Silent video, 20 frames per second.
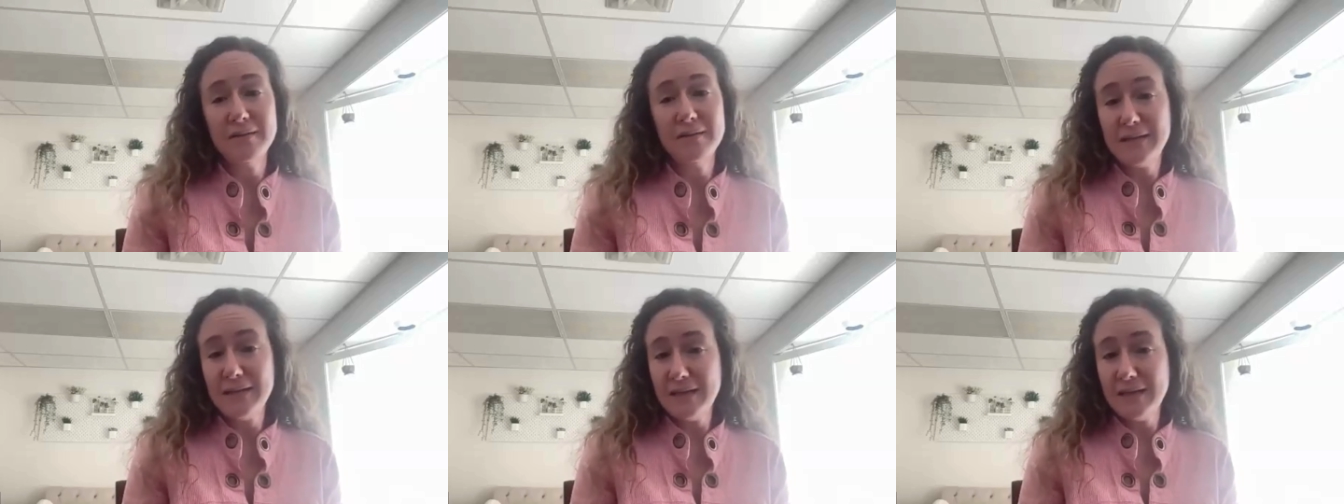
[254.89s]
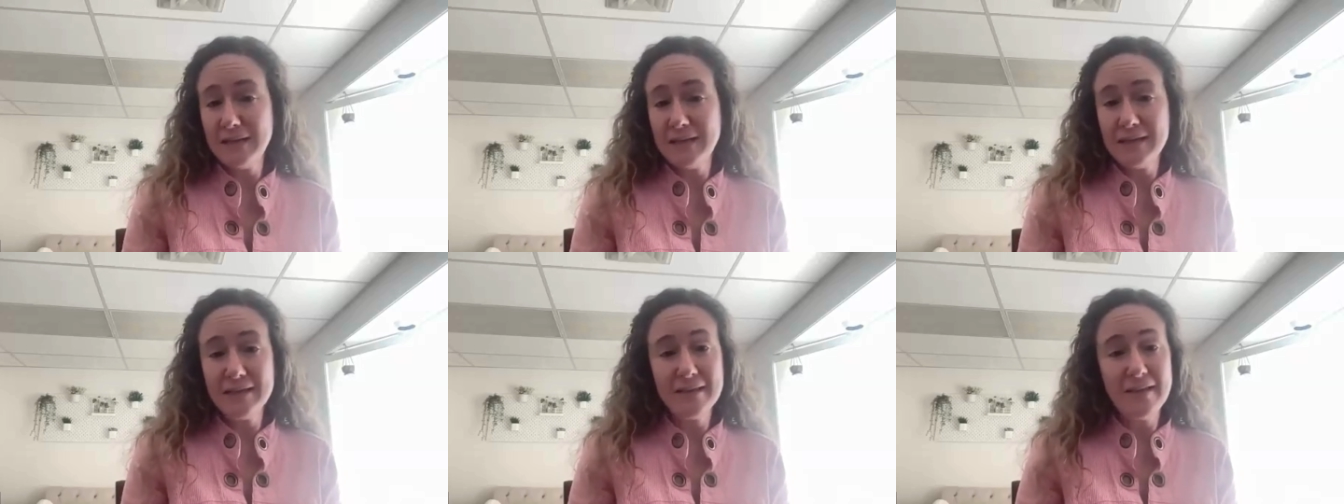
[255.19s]

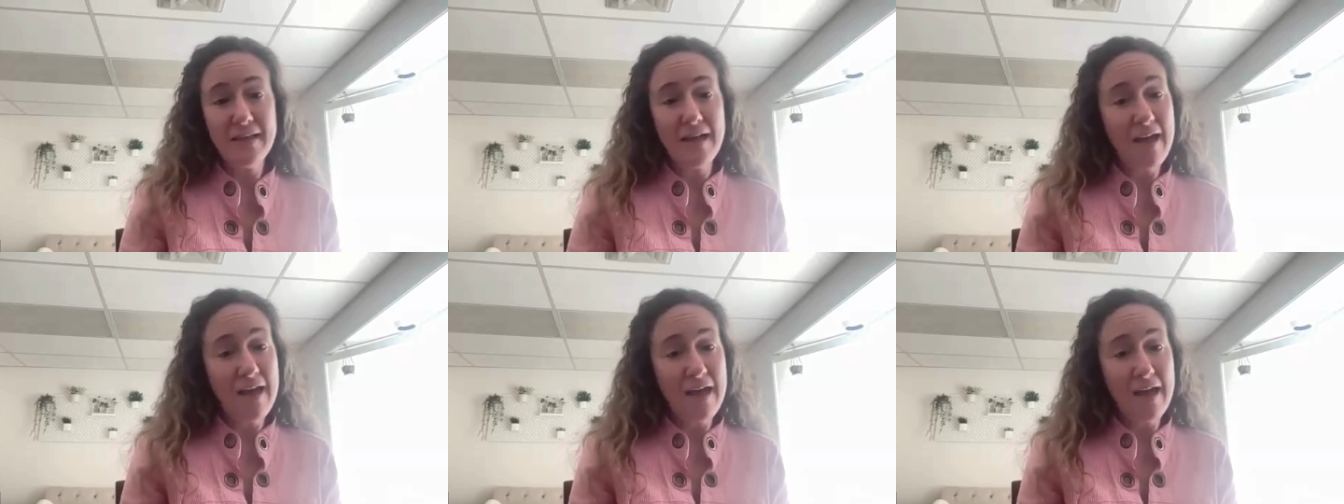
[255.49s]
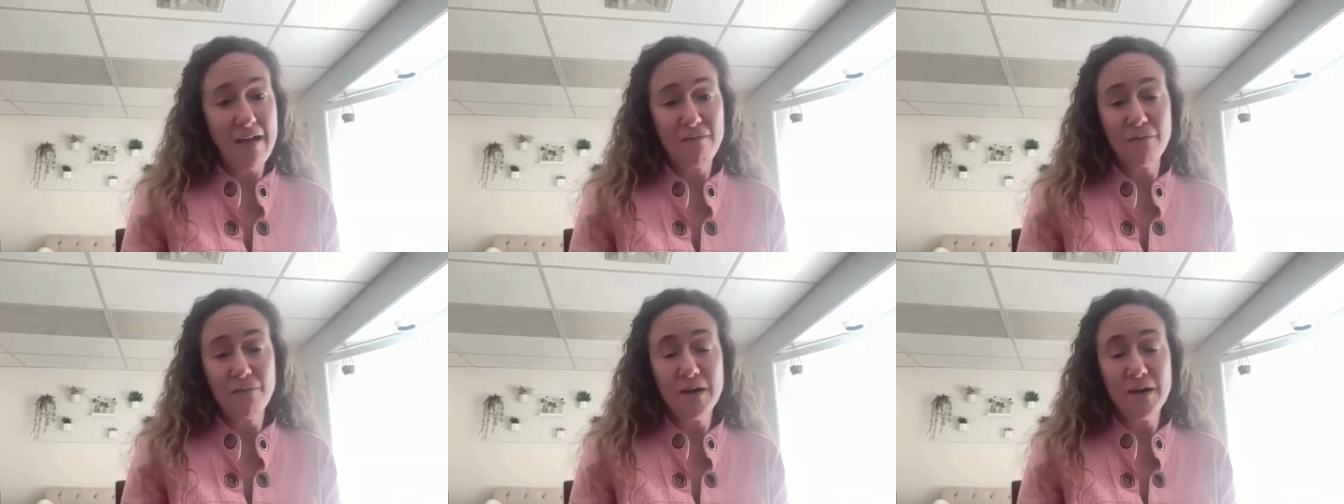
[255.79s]
did a
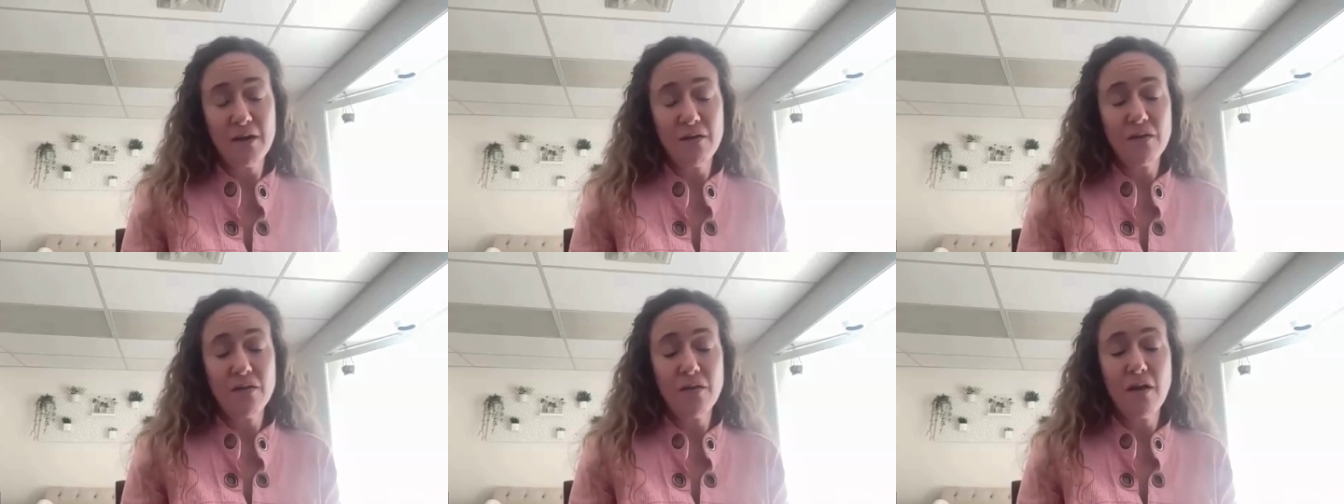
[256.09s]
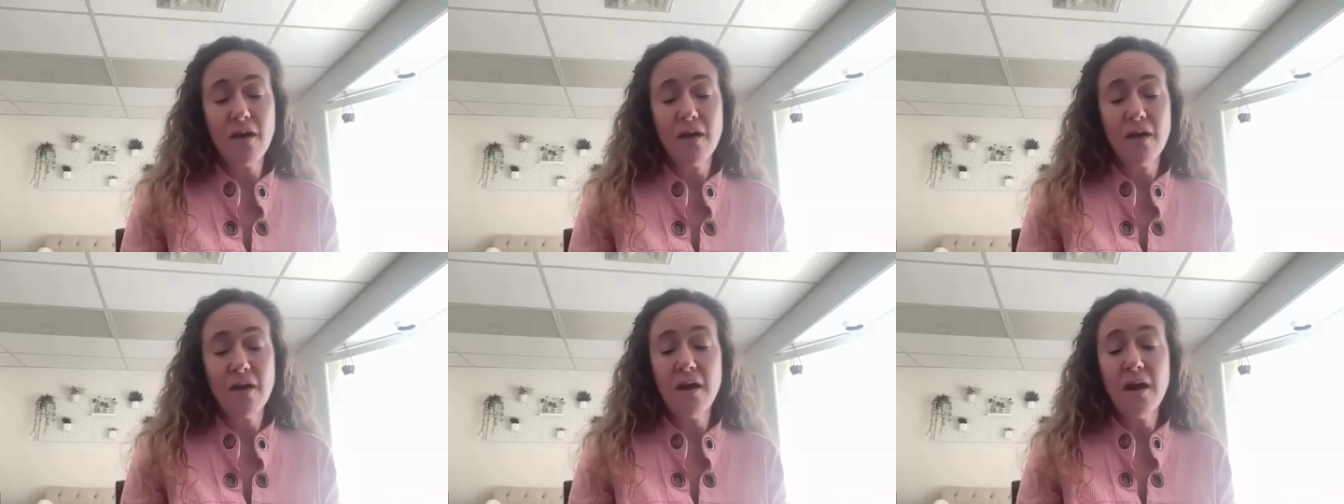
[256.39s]
half
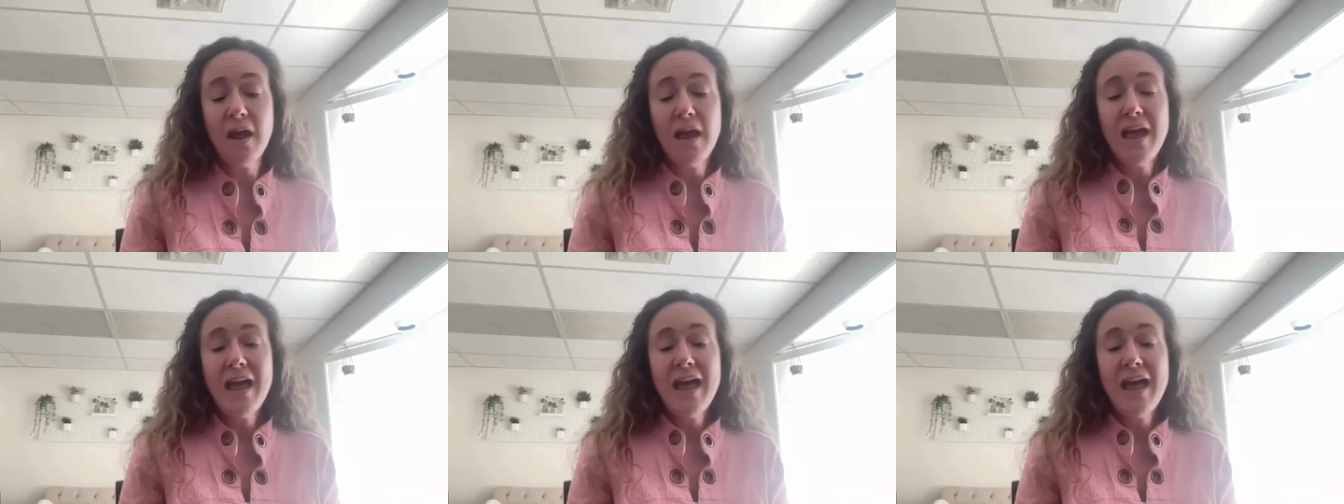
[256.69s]
marathon.